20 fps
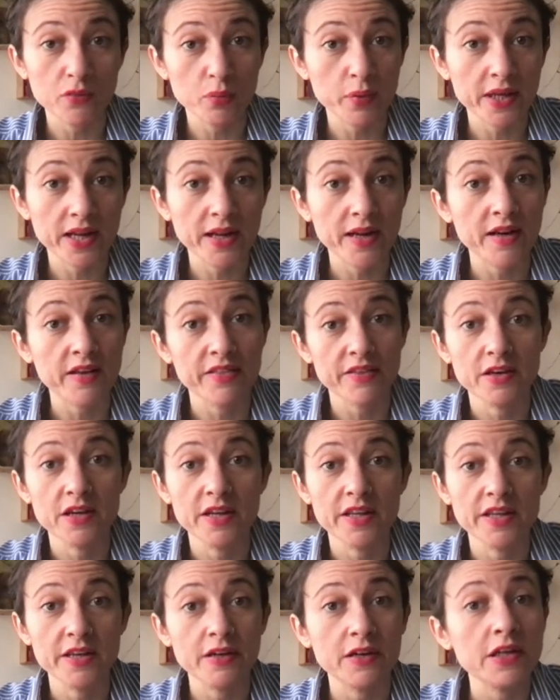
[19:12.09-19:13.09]
with another
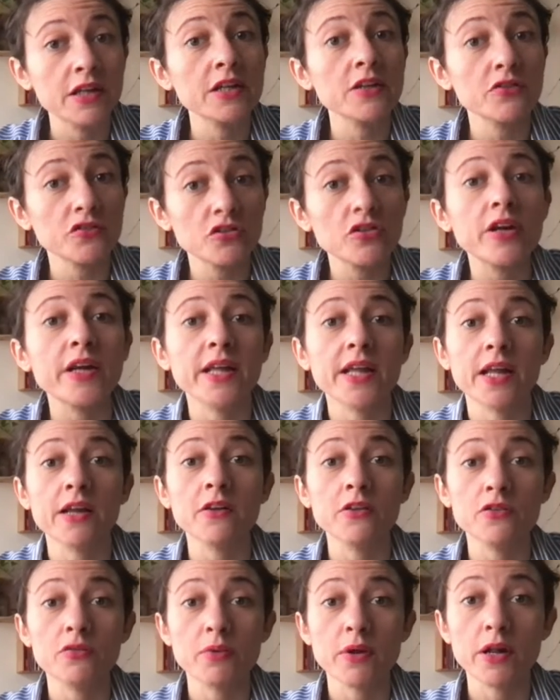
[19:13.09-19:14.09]
yarn, so I
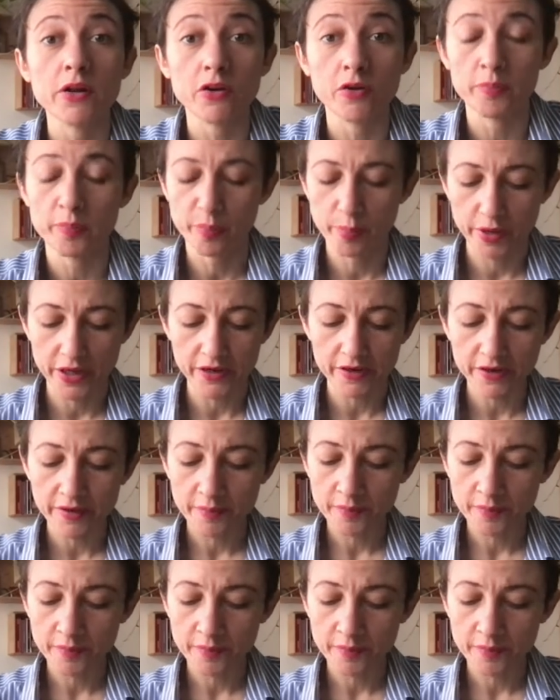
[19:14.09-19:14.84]
cannot really compare.